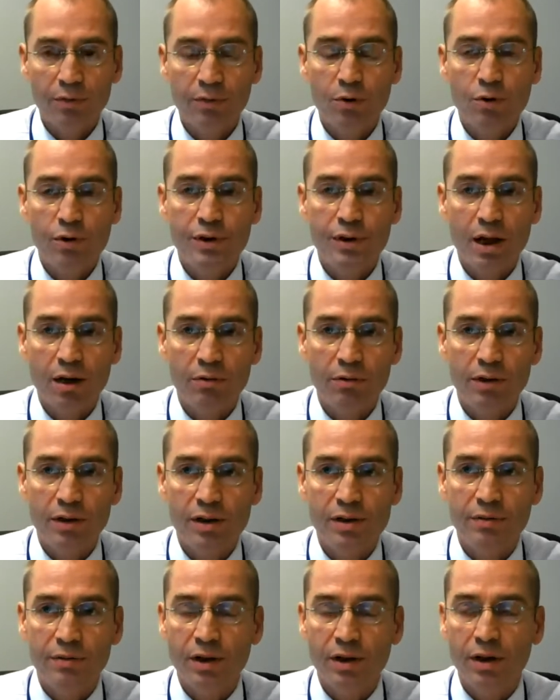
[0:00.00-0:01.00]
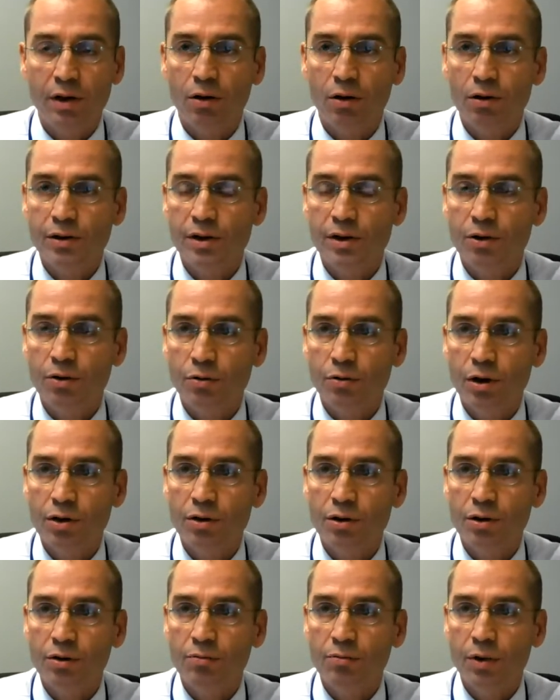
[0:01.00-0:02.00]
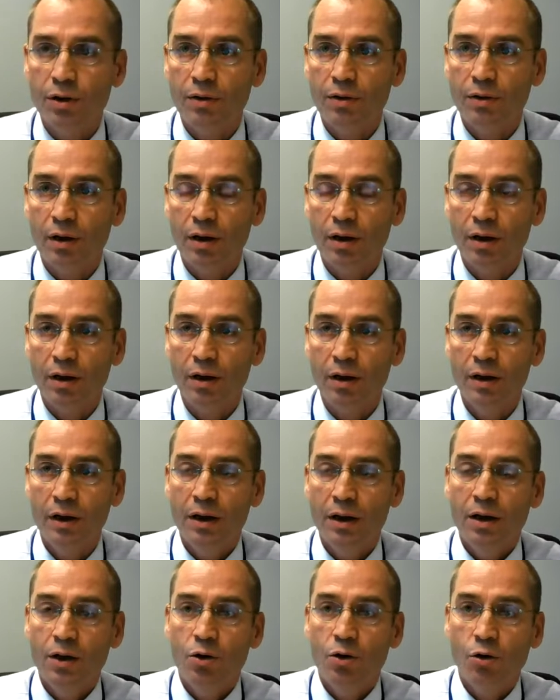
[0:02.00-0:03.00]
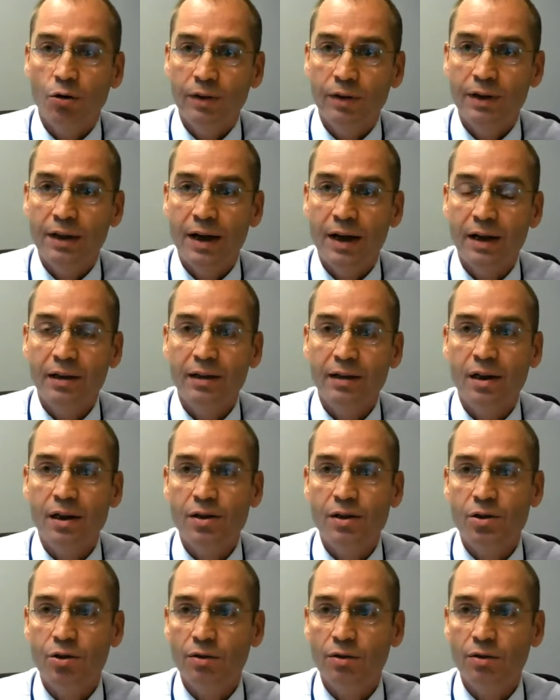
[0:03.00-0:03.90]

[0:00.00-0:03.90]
of course, now in this very odd situation with COVID-19